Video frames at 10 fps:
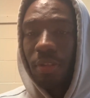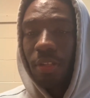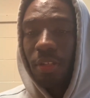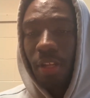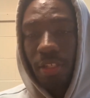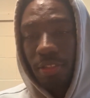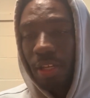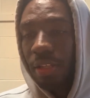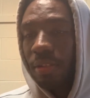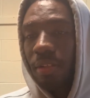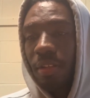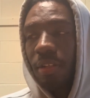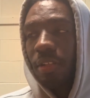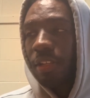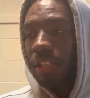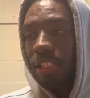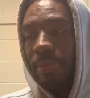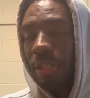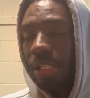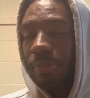Next time
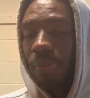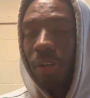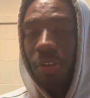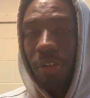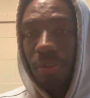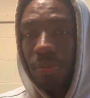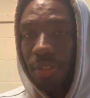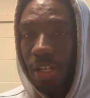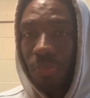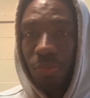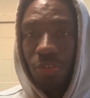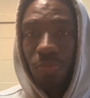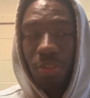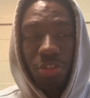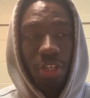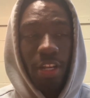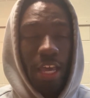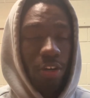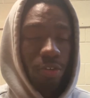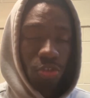you come around, you can do 10. Once you reach 10,
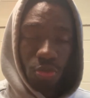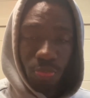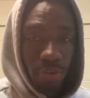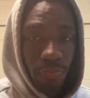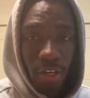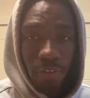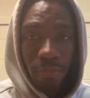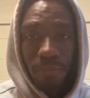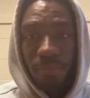add on the 2.5.